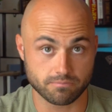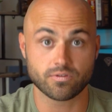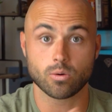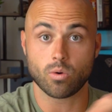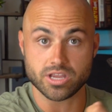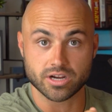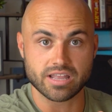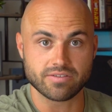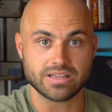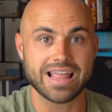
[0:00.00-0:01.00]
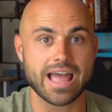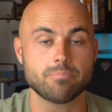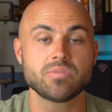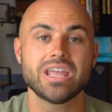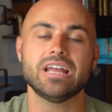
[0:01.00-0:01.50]
for what you're giving
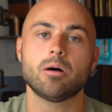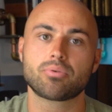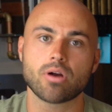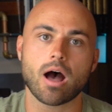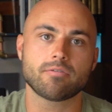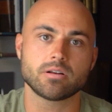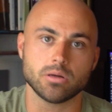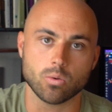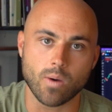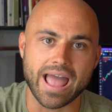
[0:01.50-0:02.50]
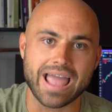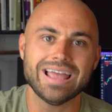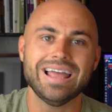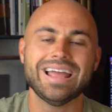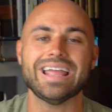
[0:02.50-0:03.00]
them in a profitable way,